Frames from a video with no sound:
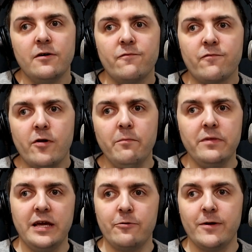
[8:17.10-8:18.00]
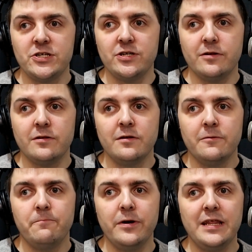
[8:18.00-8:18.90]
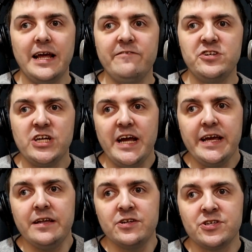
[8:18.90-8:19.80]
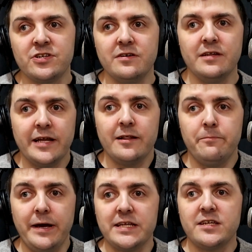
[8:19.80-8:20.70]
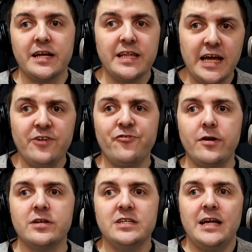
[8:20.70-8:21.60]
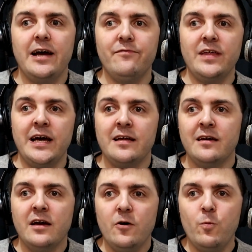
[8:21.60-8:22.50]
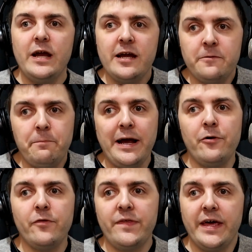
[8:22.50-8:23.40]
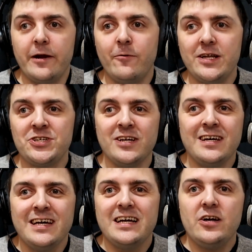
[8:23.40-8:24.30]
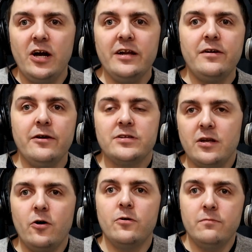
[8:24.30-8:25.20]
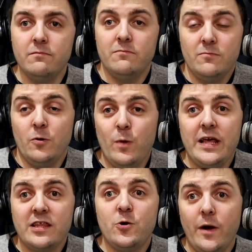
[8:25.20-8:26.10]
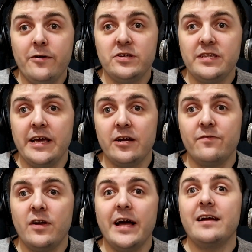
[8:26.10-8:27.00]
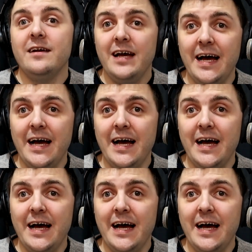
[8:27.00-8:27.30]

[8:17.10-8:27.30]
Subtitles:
from the original, but they've changed little bits. Like the intro doesn't have that weird bell thing, which kind of goes along with Quo's thing of like,